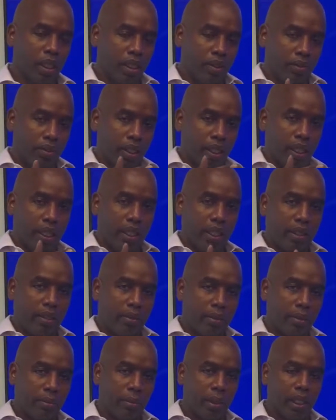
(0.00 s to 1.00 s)
say,
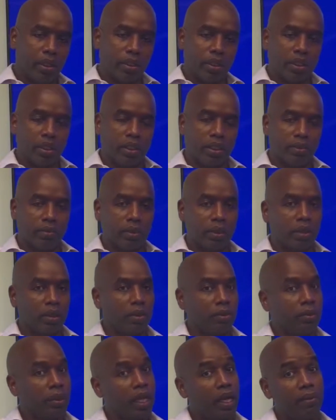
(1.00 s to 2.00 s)
the project delivery
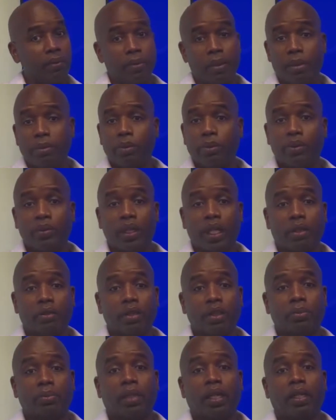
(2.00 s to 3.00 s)
to now maybe we've got to
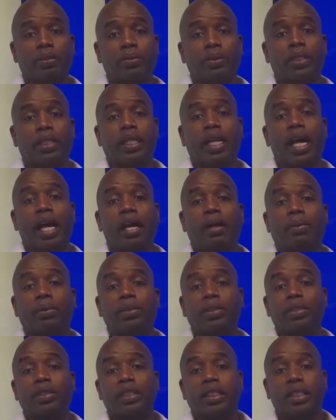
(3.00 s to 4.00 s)
respond within
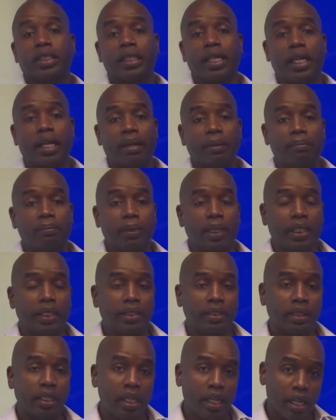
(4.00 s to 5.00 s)
hours and
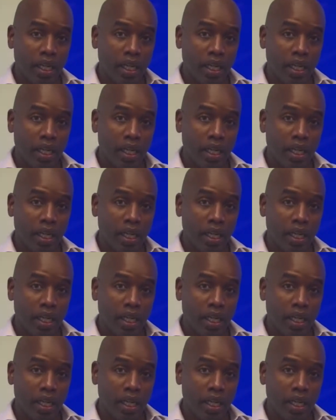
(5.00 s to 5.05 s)
minutes,